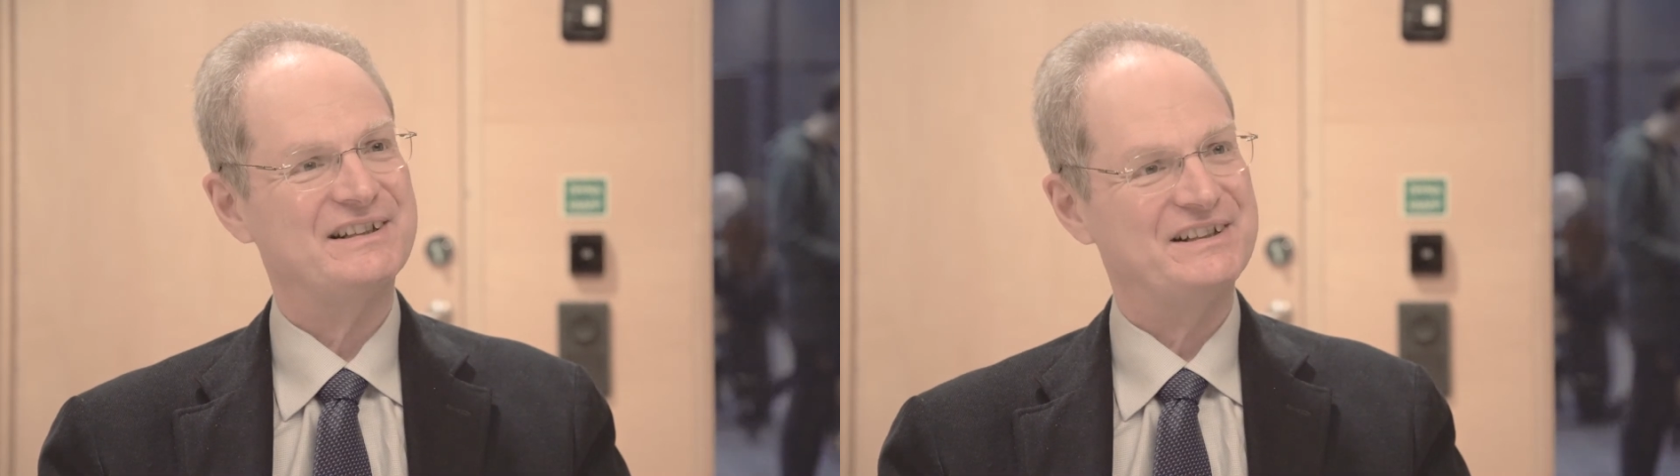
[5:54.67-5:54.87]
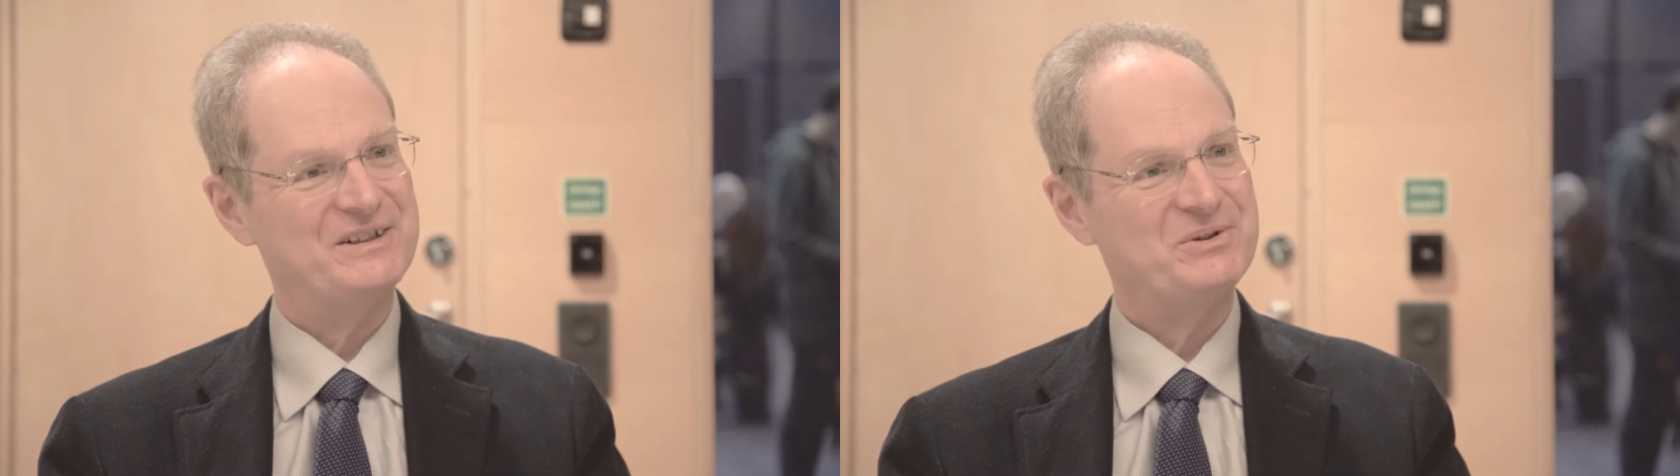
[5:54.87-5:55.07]

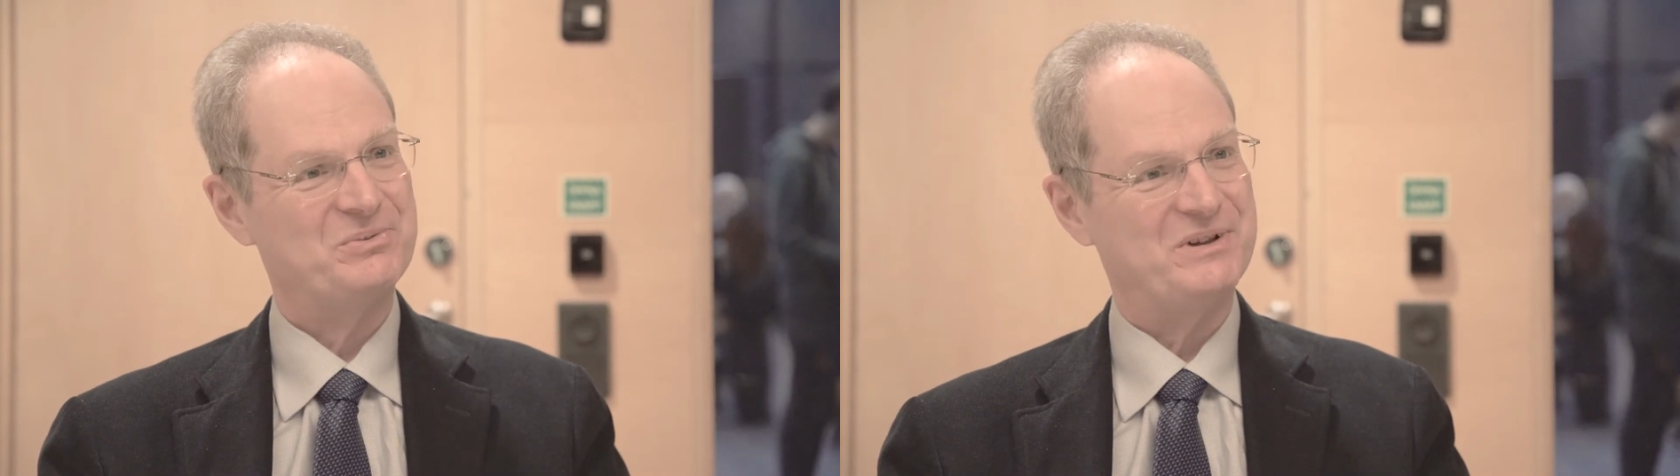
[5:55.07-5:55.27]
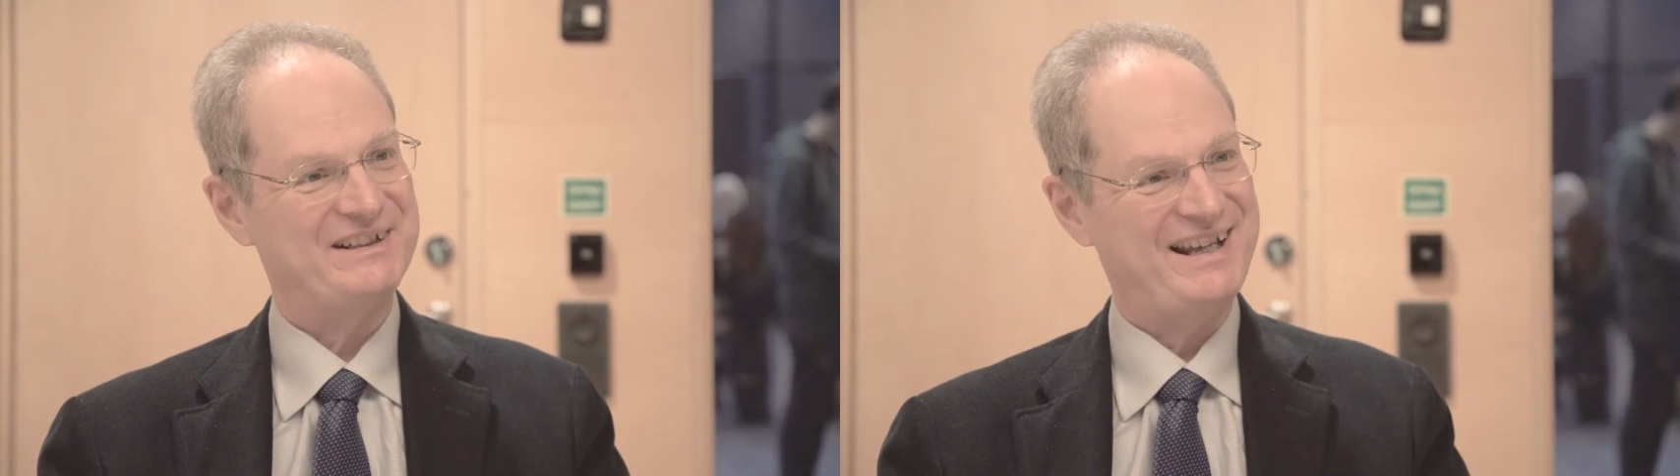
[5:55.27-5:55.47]
that each
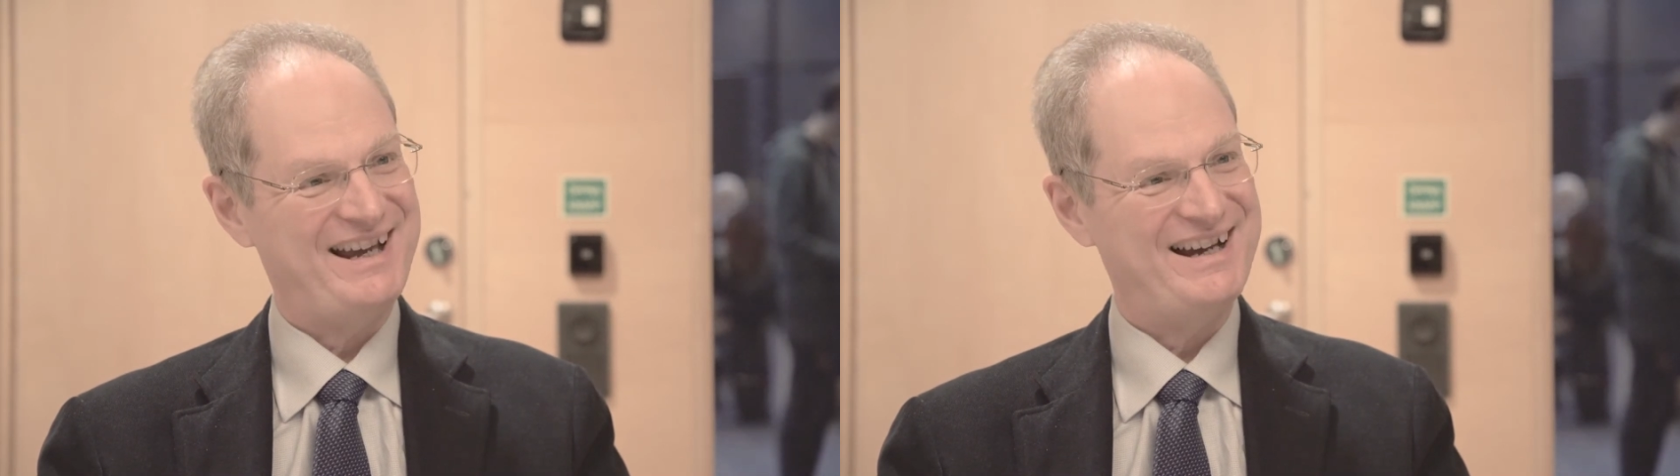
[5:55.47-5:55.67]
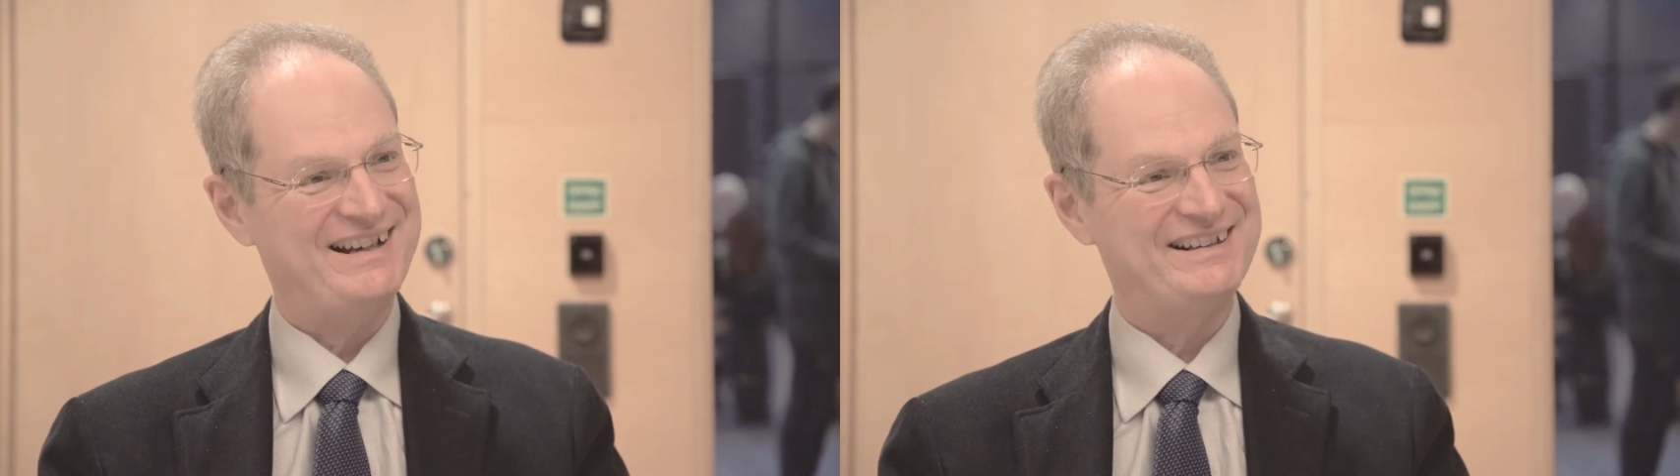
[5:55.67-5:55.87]
one
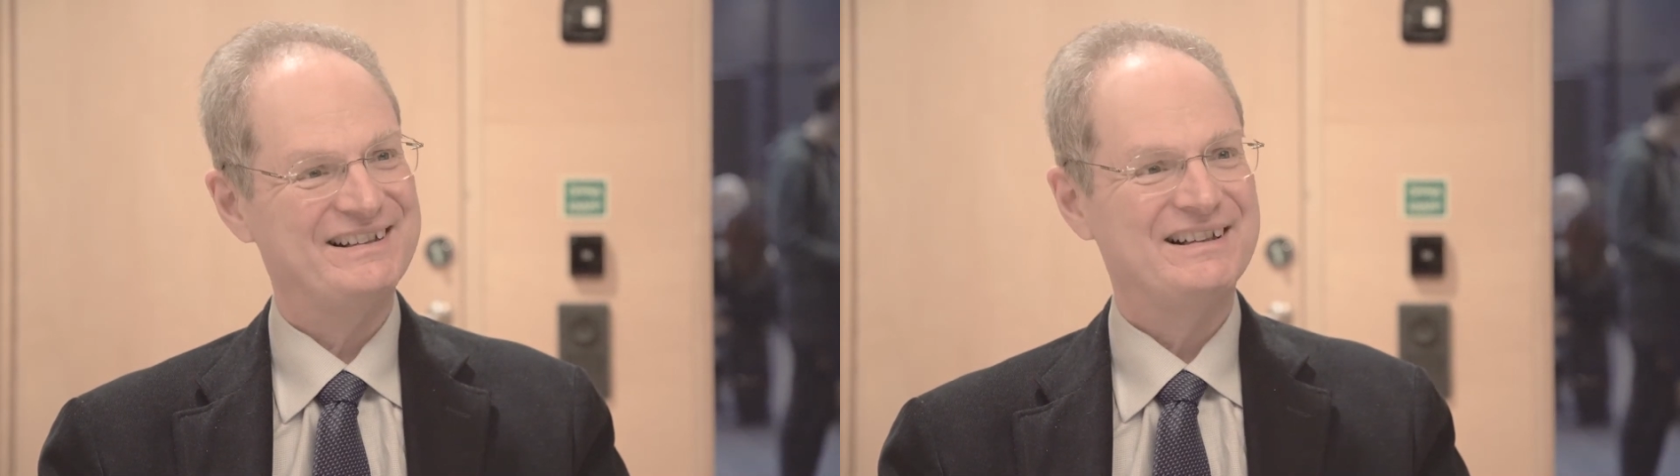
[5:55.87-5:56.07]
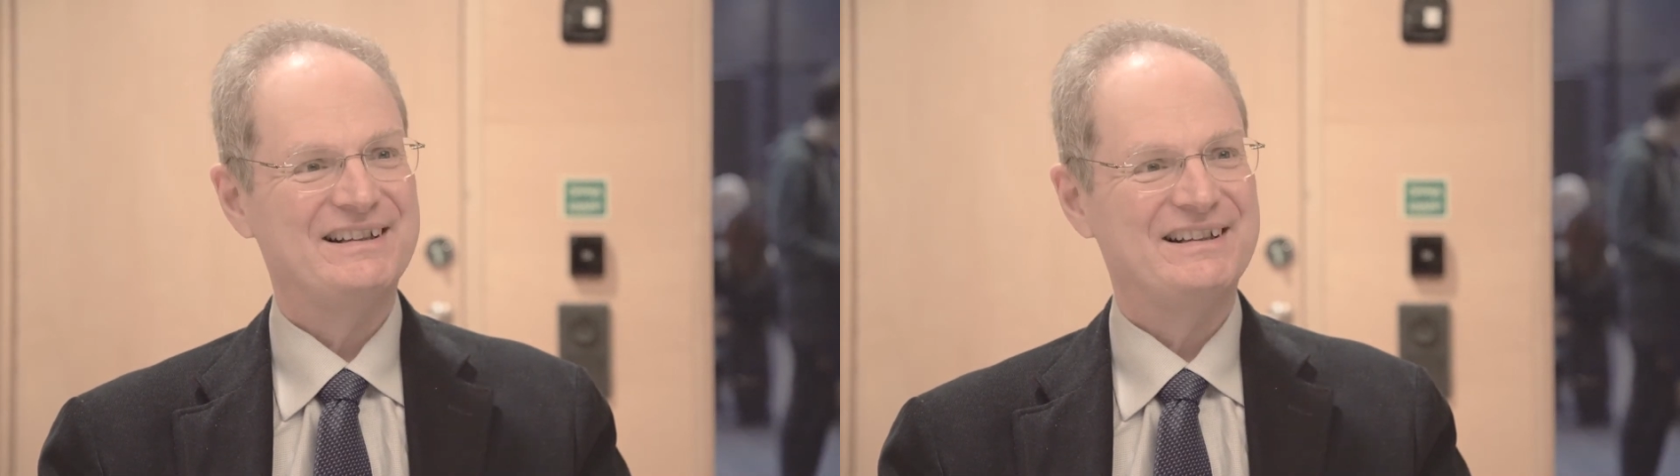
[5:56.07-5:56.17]
had